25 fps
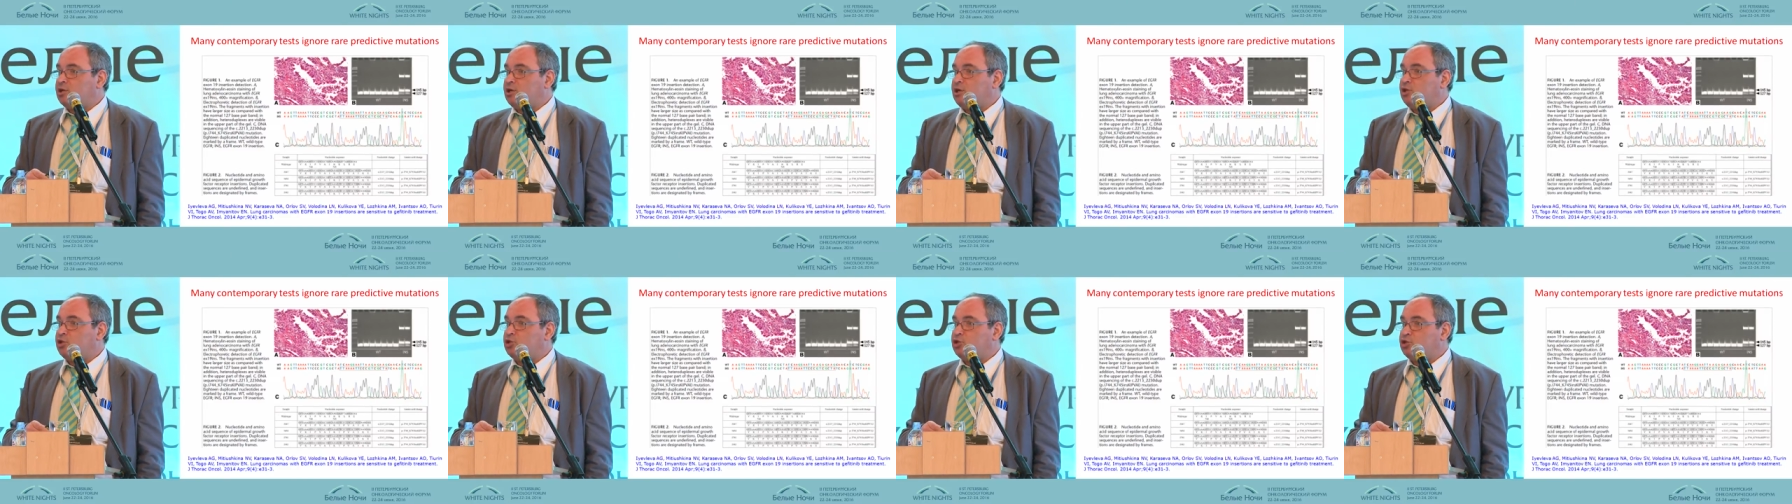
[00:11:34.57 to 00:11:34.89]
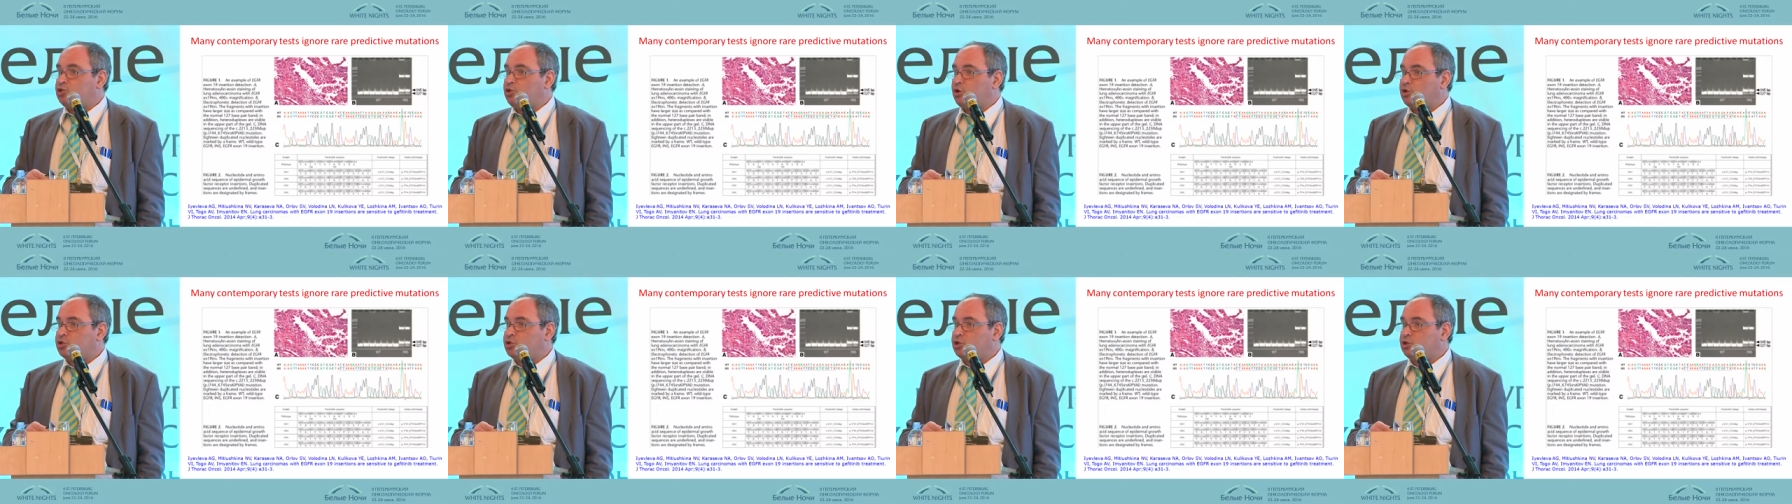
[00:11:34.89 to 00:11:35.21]

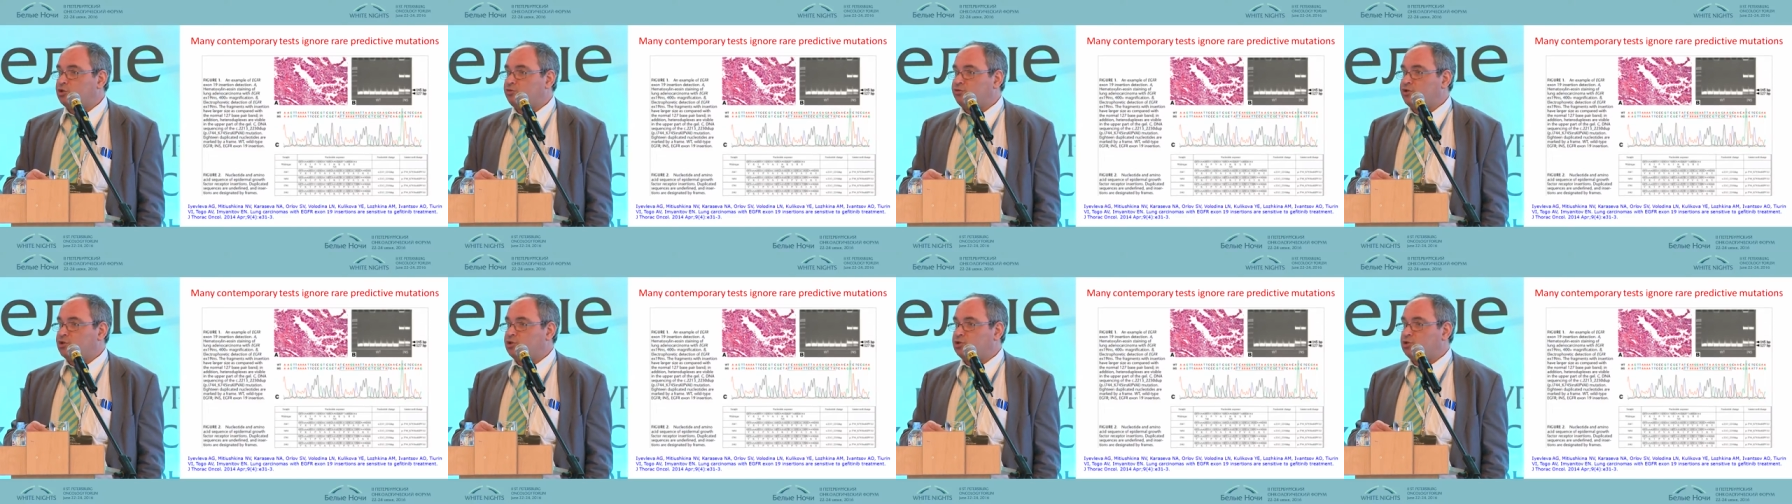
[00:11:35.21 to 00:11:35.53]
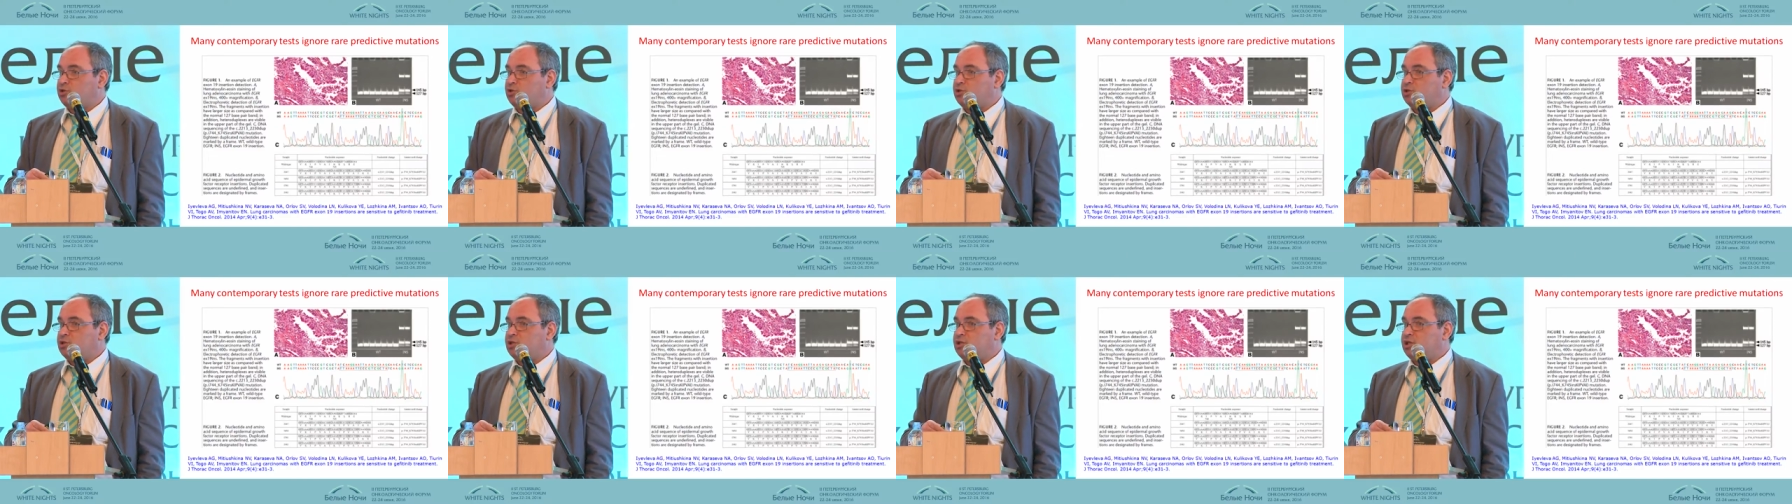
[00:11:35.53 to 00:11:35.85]
insertion of
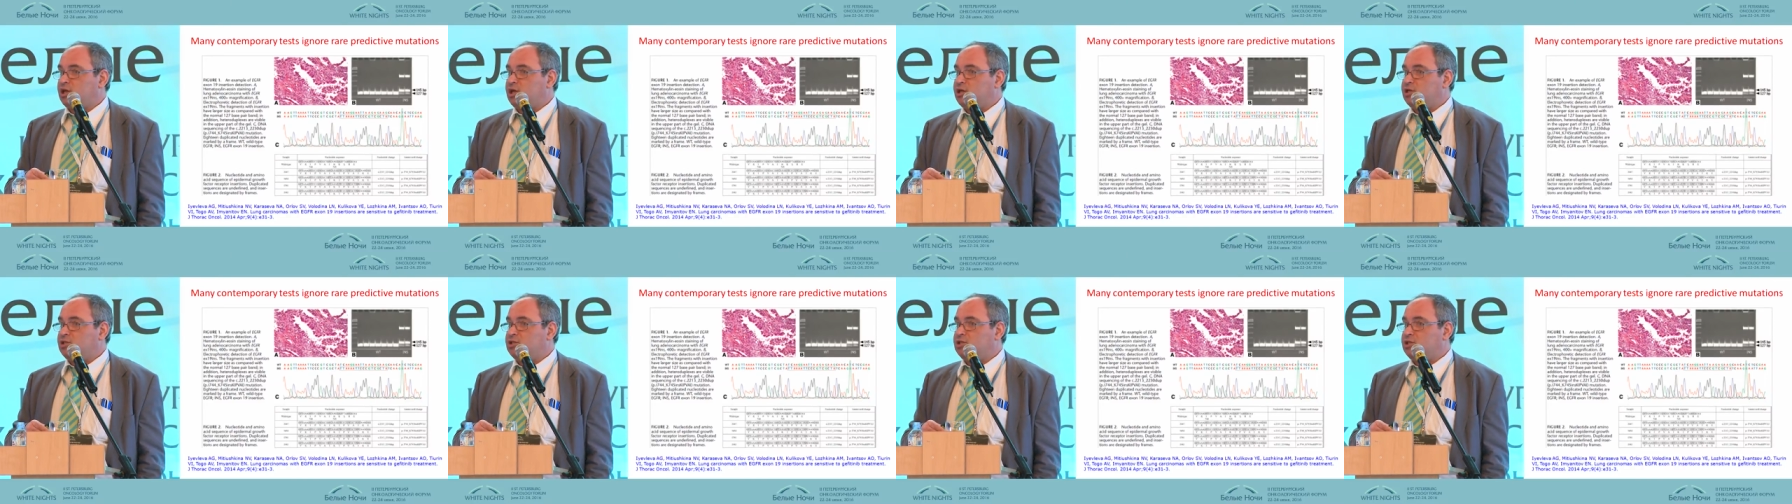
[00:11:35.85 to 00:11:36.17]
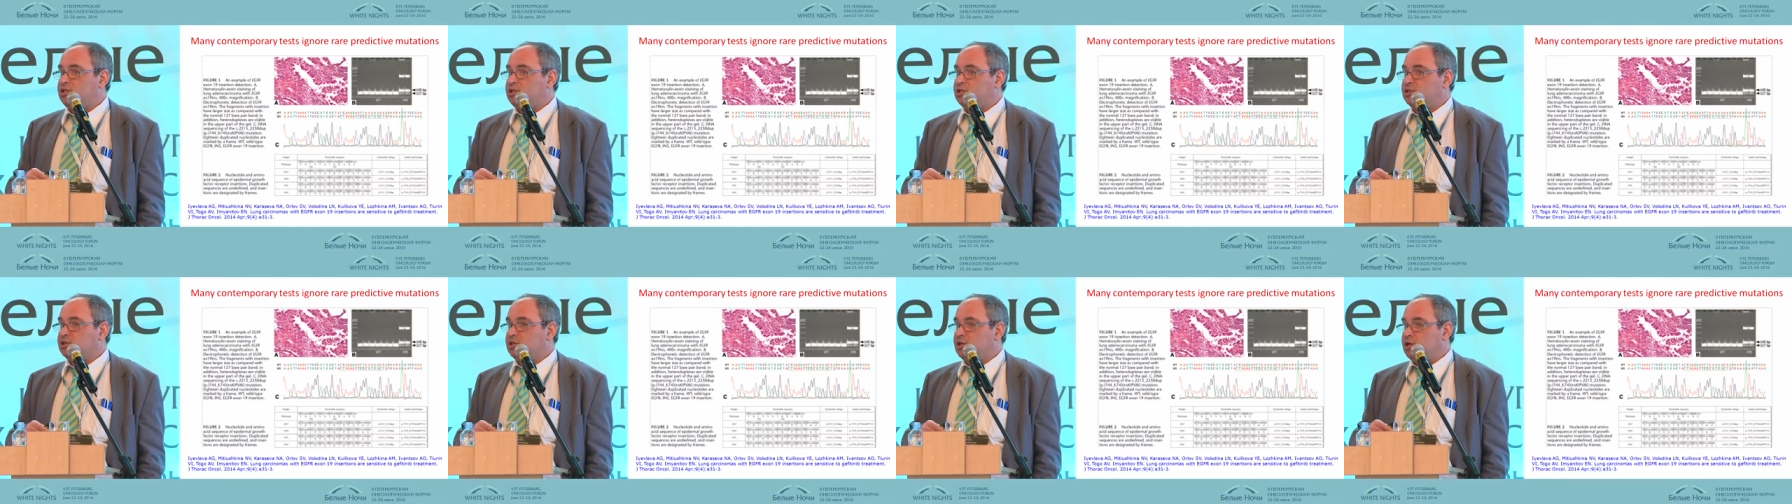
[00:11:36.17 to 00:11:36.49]
exon
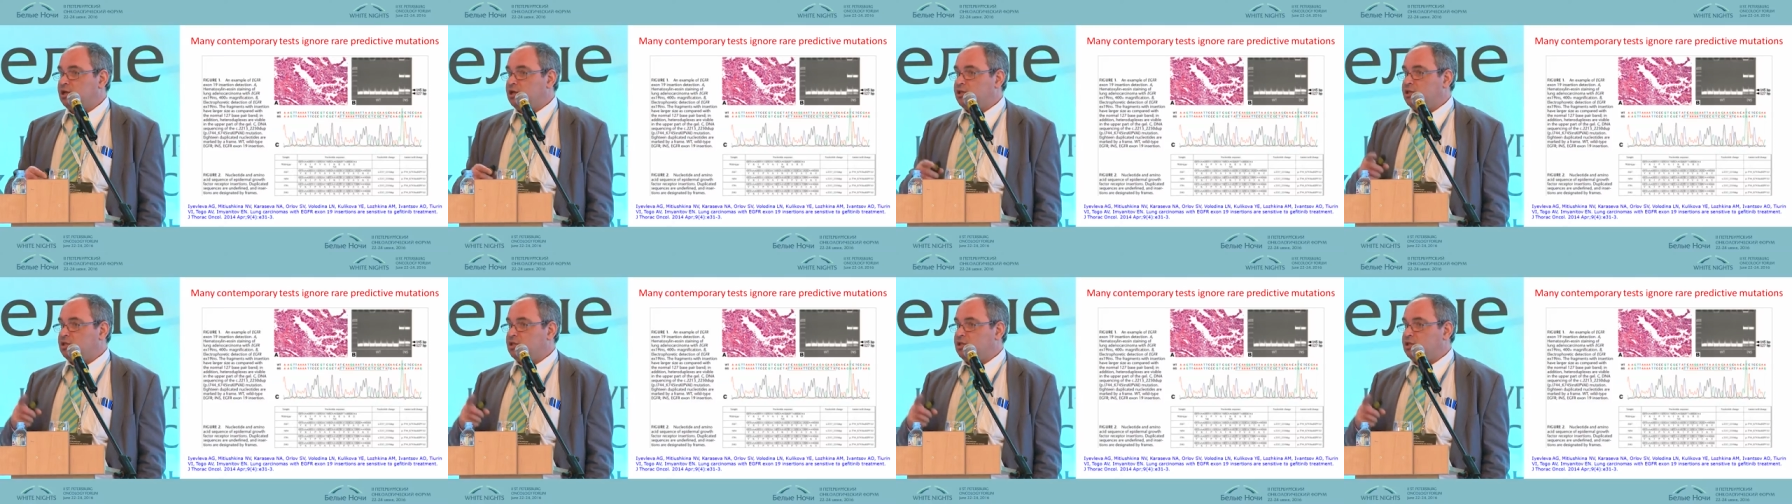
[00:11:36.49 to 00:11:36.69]
nineteen.